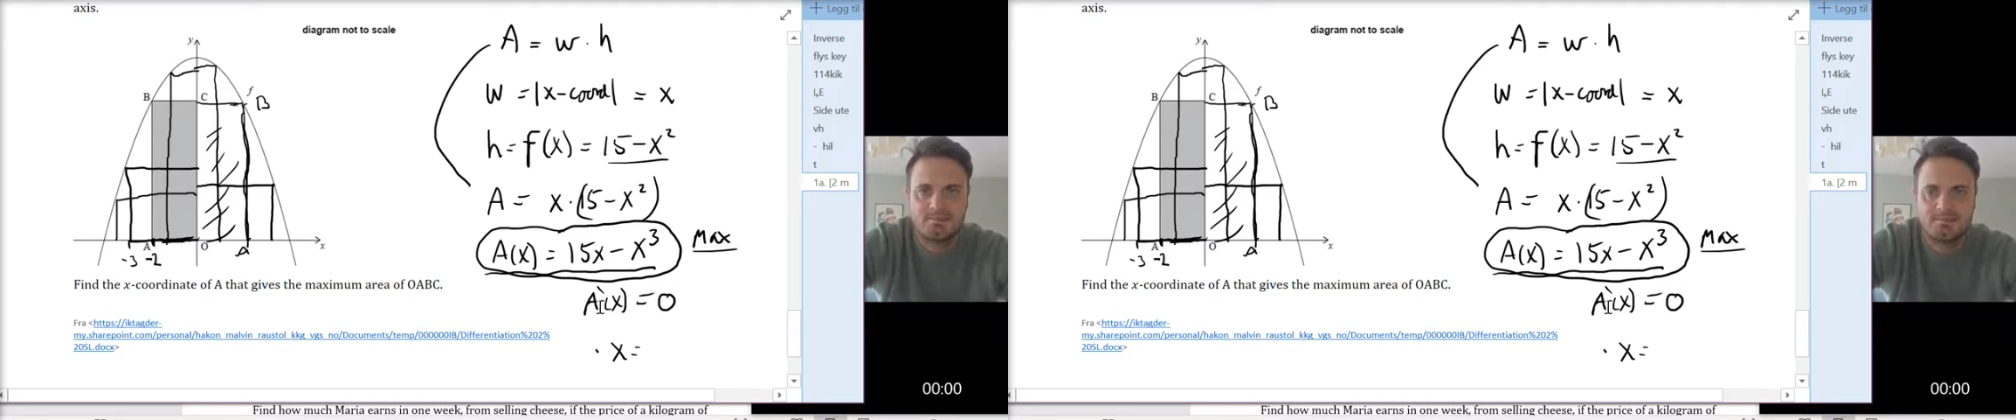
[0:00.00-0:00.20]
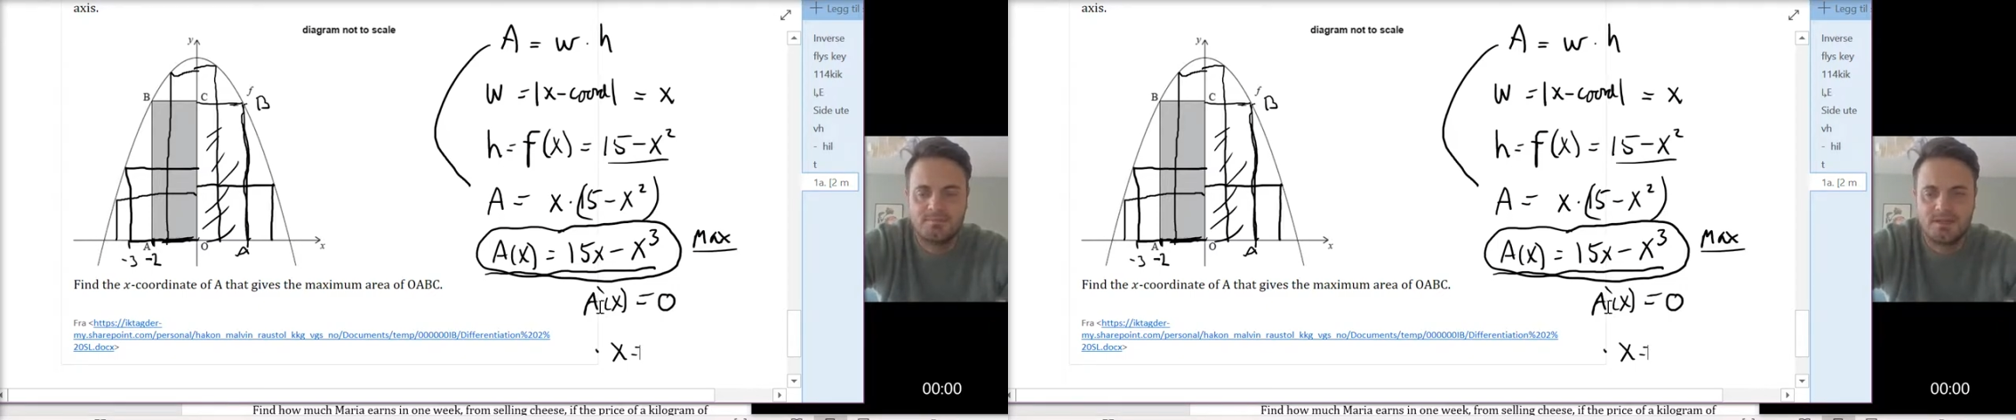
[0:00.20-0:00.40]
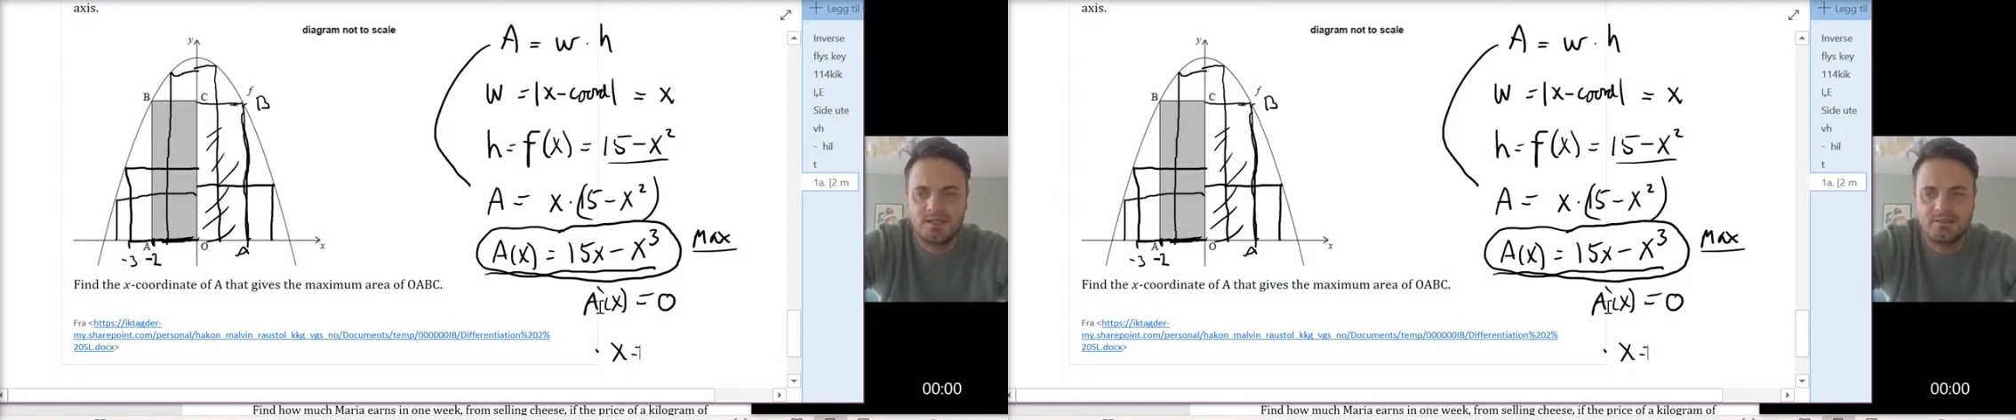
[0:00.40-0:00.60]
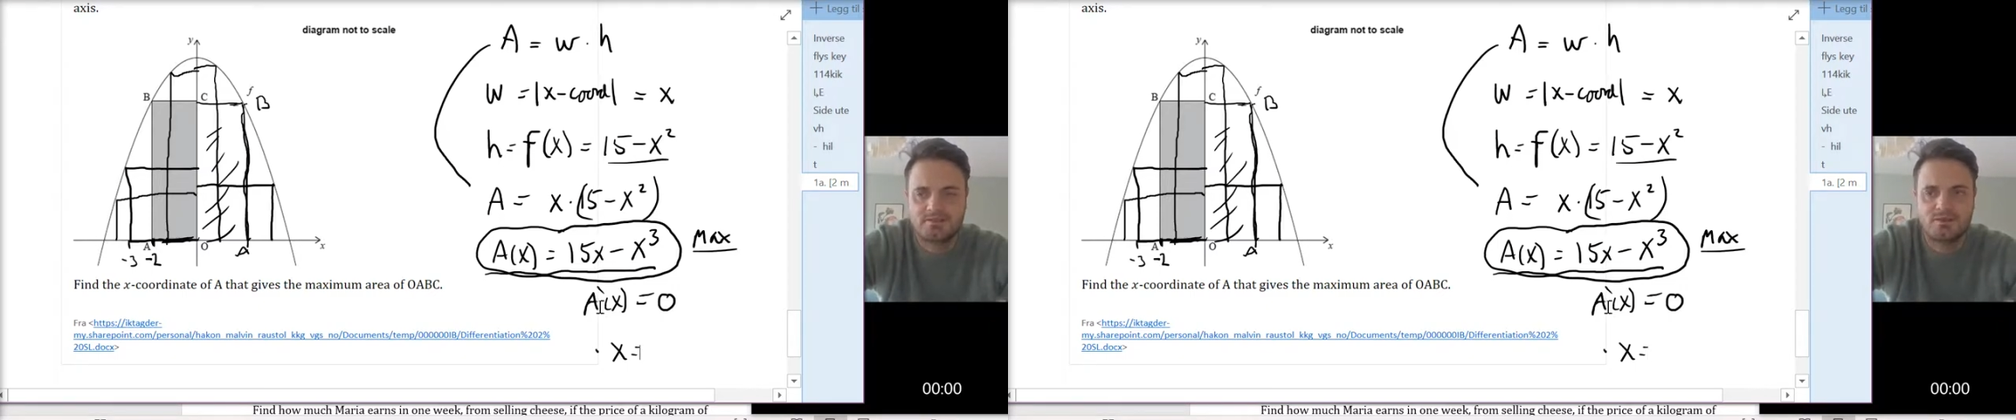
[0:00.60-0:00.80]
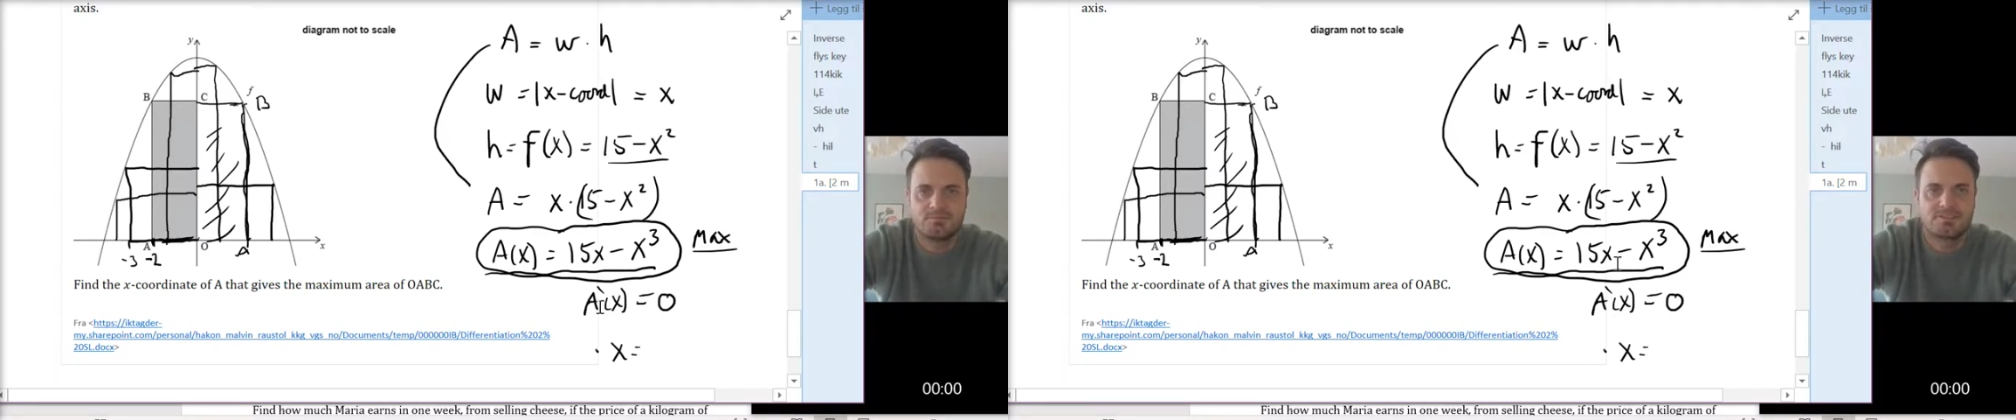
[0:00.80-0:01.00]
made
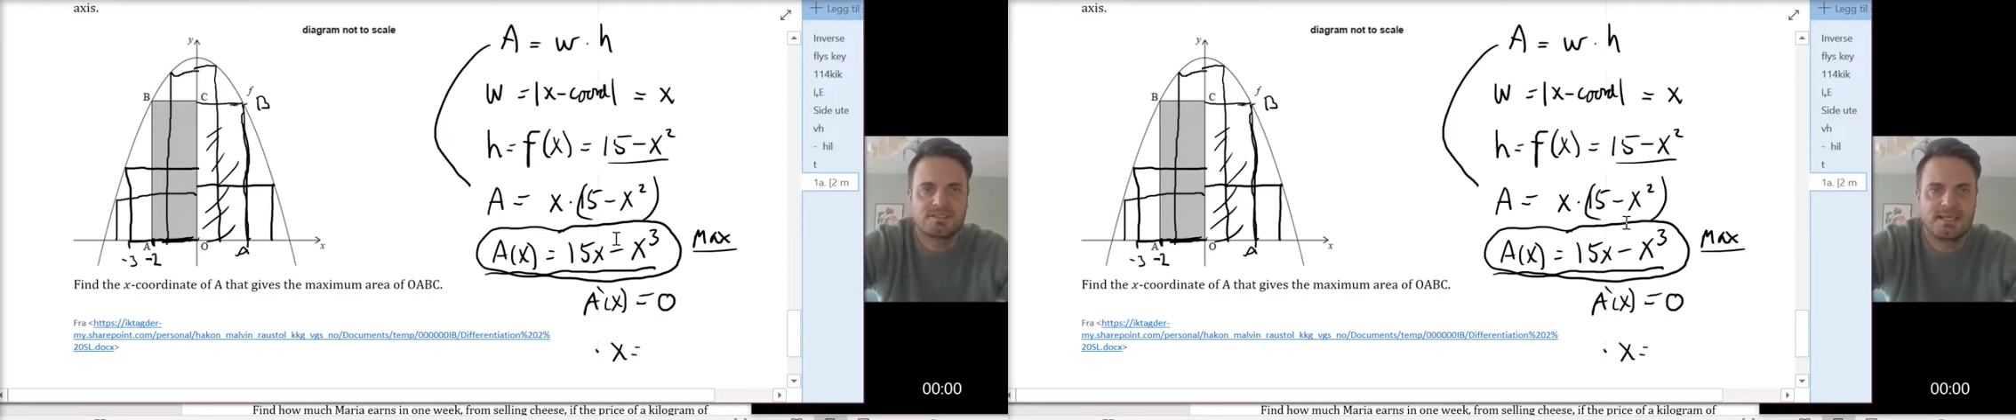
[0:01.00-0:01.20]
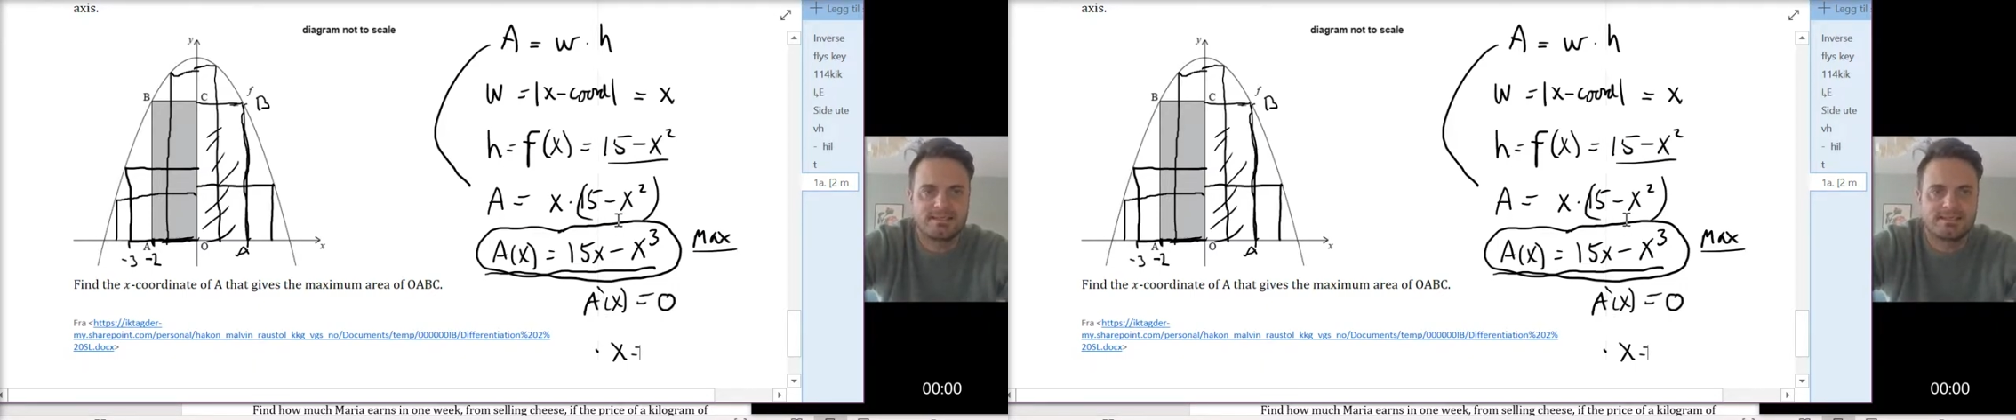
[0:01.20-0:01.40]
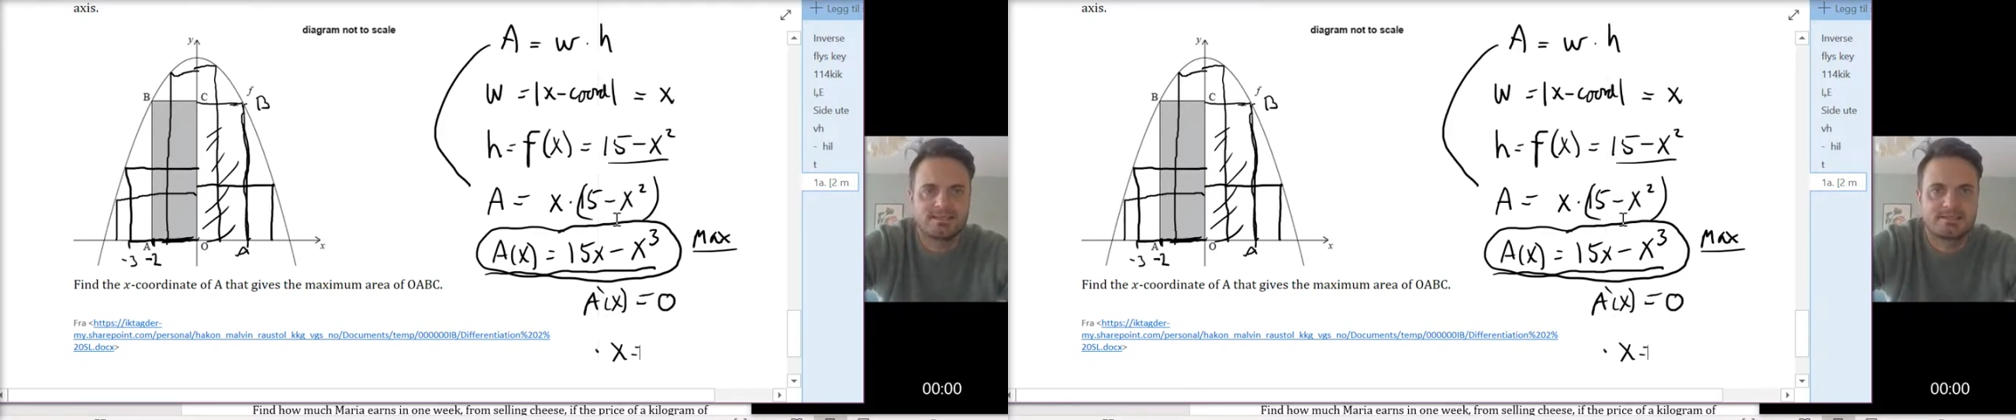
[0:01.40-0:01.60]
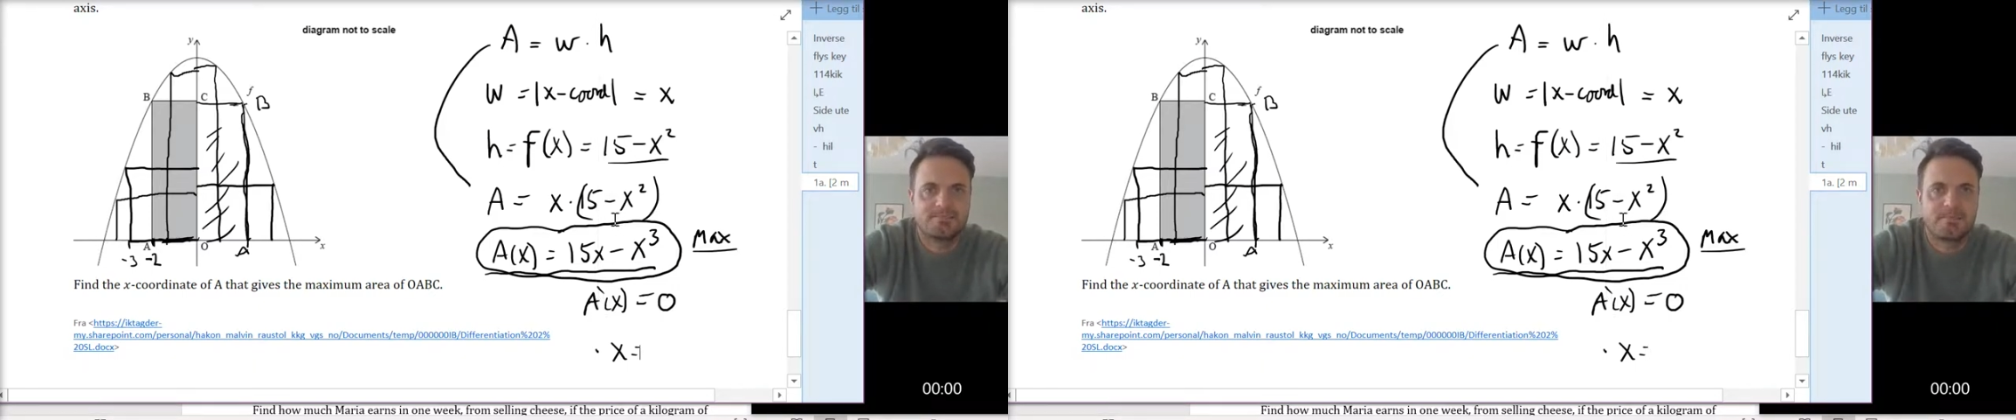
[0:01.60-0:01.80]
some sense.